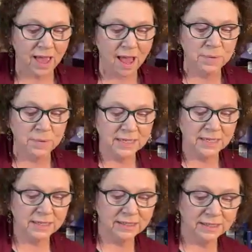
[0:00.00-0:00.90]
I
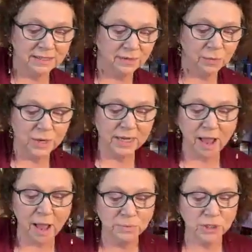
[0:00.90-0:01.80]
mean, when
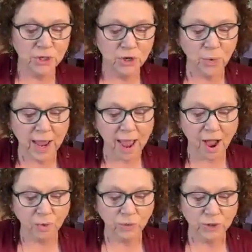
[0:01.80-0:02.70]
it comes to knowing
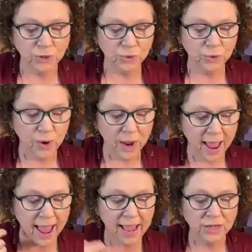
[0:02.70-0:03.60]
how to
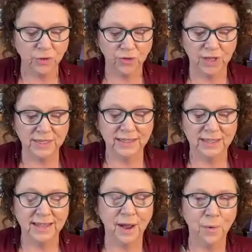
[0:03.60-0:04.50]
handle things
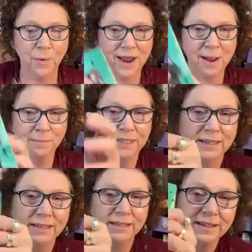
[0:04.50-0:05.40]
in that way, I'm
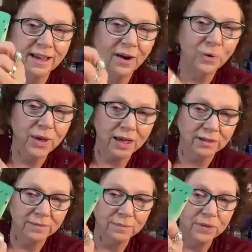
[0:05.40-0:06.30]
like, oh yeah,
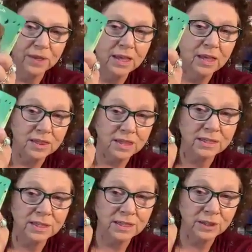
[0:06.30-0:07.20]

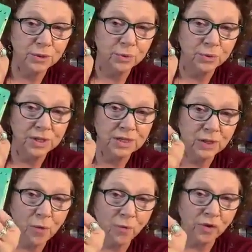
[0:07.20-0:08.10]
this is you. This
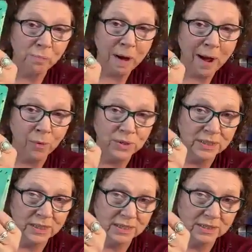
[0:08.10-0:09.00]

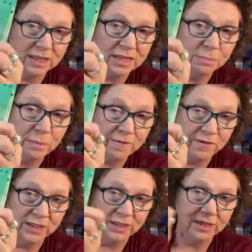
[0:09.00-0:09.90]
overpowers this. That's my
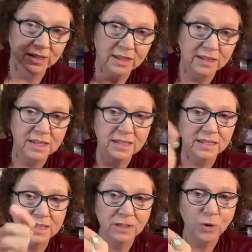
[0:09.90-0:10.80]
feeling, that
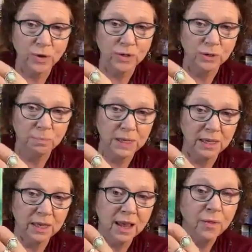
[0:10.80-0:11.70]
this is going to
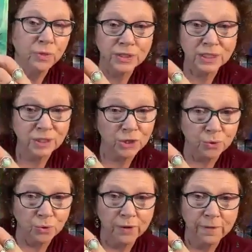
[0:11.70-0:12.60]
be, this is
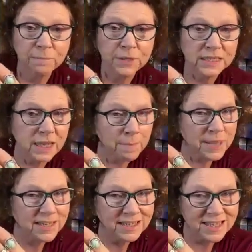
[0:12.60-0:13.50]
you. Step
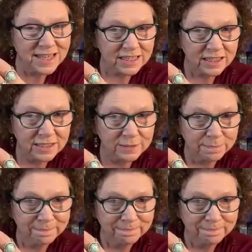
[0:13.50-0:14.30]
into this.